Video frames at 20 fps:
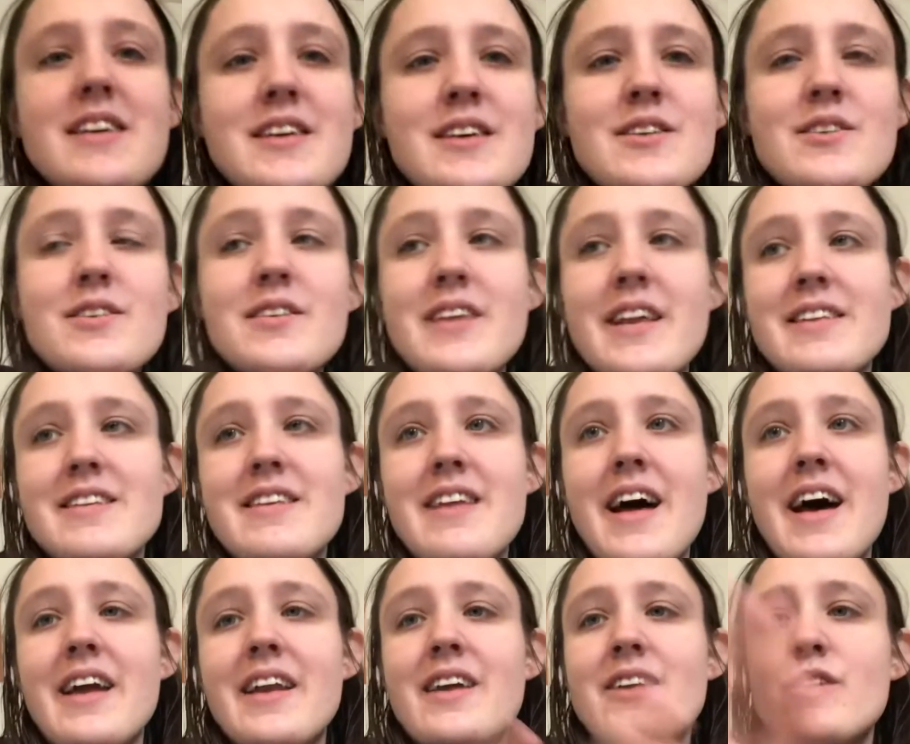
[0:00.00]
So that's
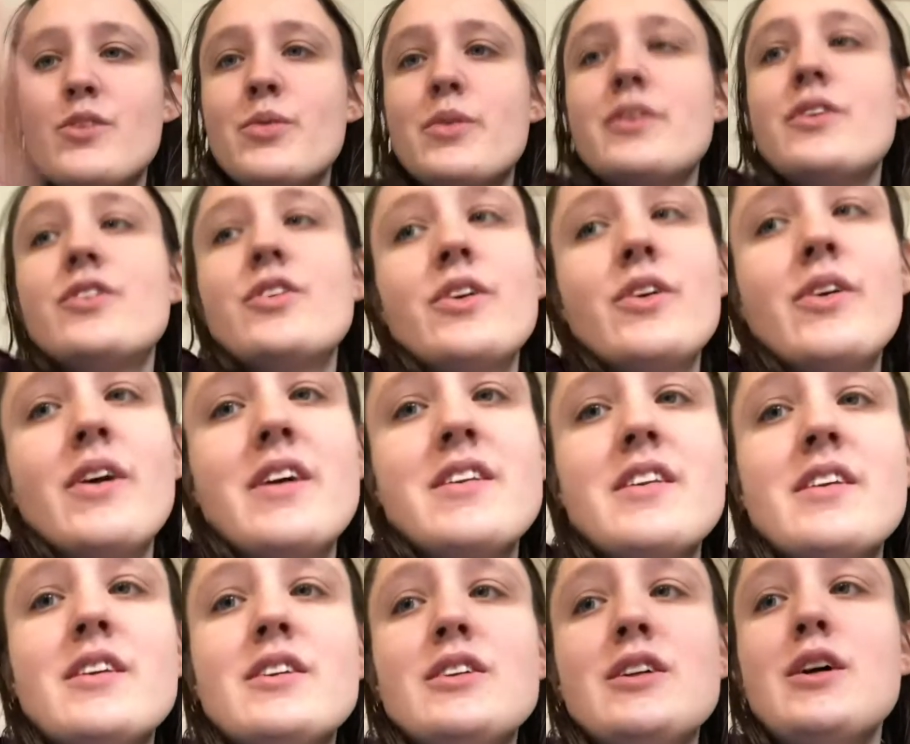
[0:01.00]
that and I just wanted to show you guys,
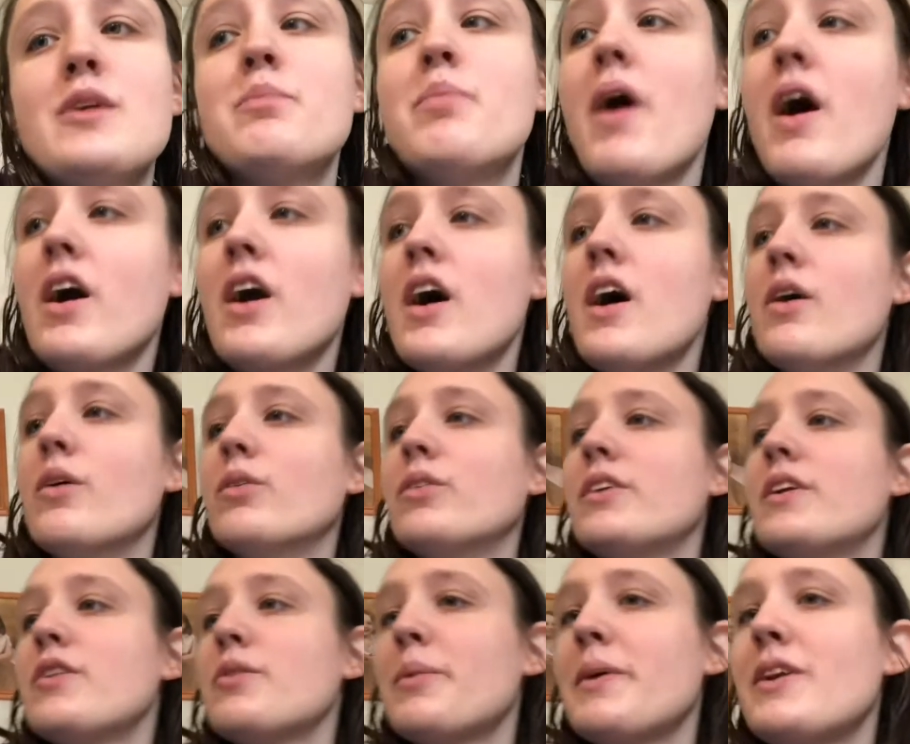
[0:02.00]
ah, Paco!
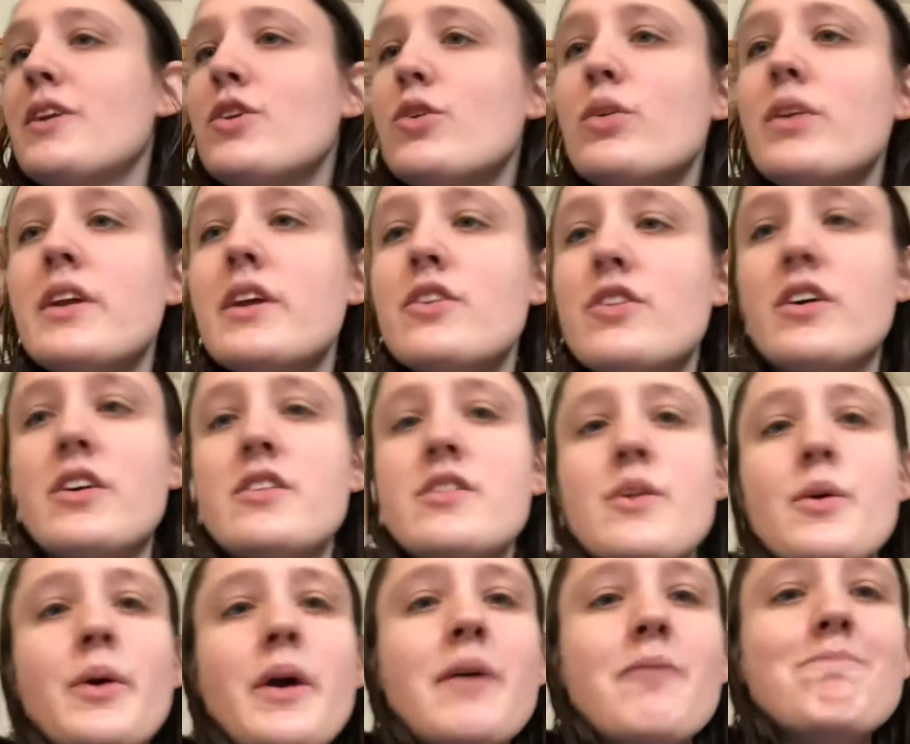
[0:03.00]
These are my new leotards,
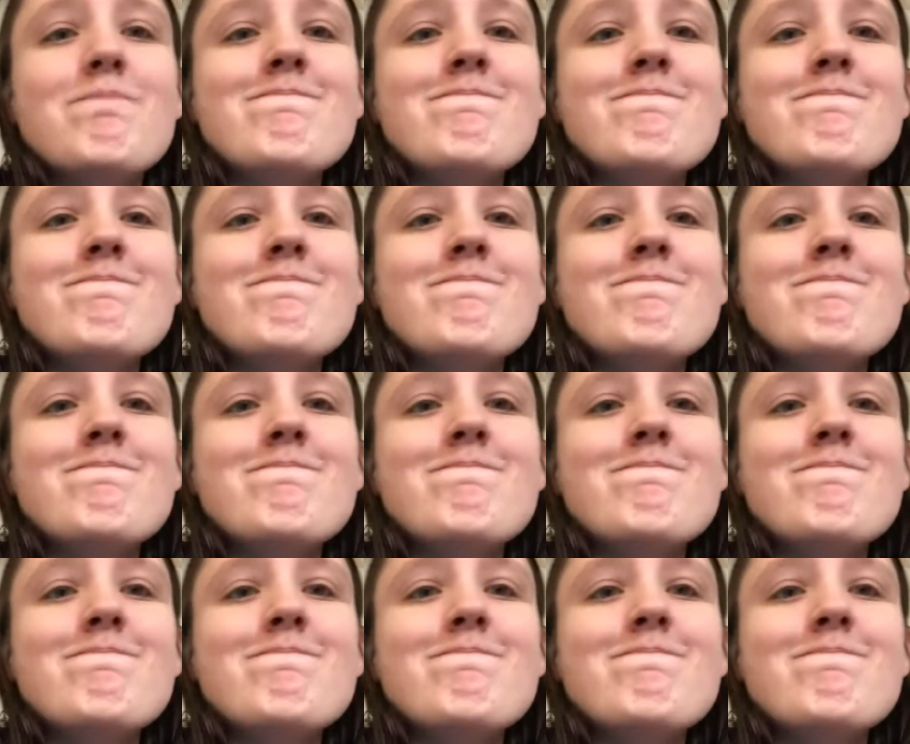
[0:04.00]
okay.